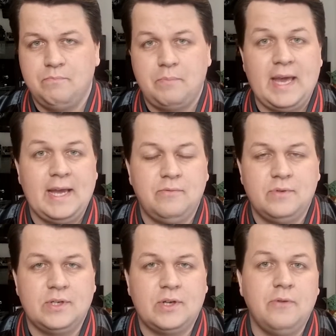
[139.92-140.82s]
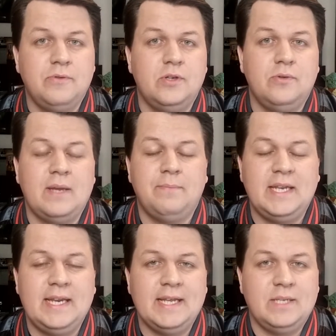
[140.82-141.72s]
payout to go to a
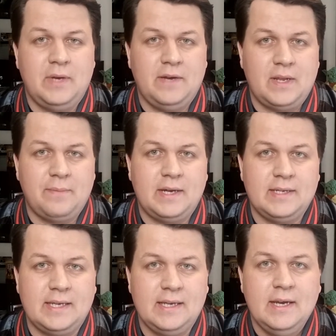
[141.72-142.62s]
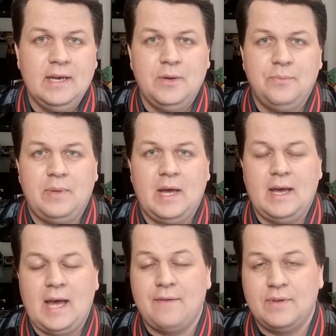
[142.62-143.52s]
billionaire's birthday party.
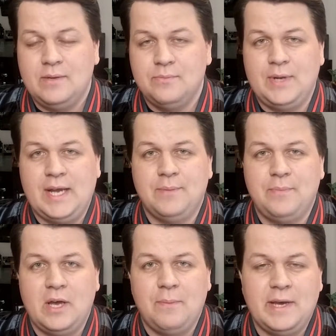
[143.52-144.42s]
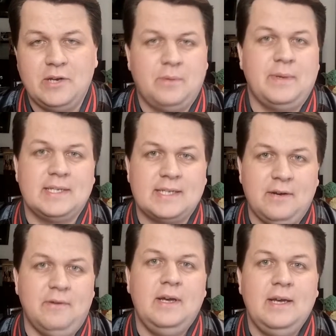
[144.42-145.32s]
Javi, played by Pedro
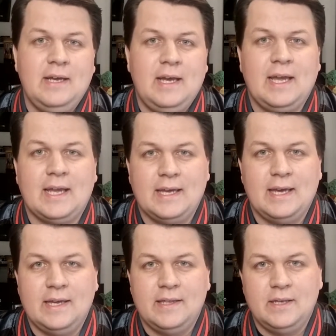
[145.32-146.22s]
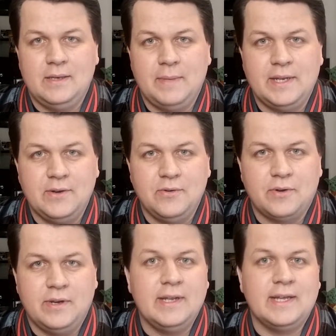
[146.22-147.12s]
Pascal, aka the
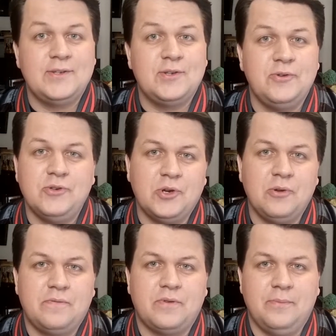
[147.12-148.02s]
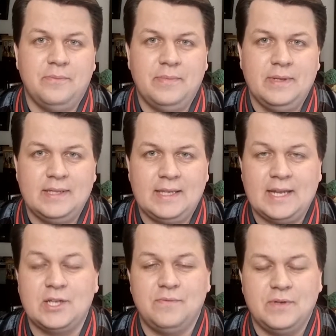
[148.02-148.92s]
Mandalorian, and soon Joel from The
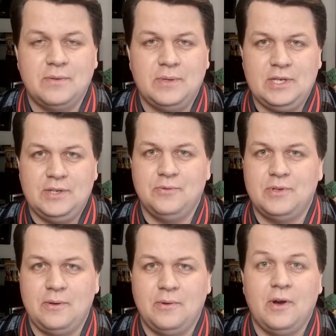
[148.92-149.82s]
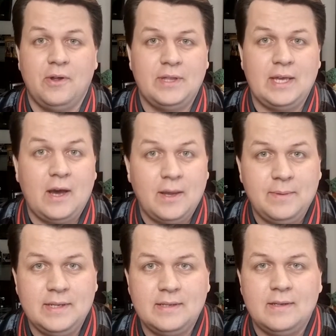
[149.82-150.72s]
Last of Us, which is also on the hype
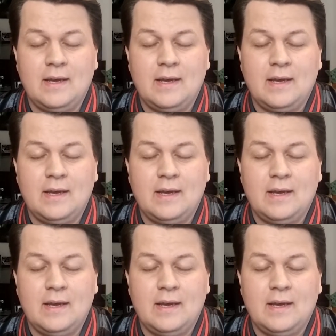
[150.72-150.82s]
list.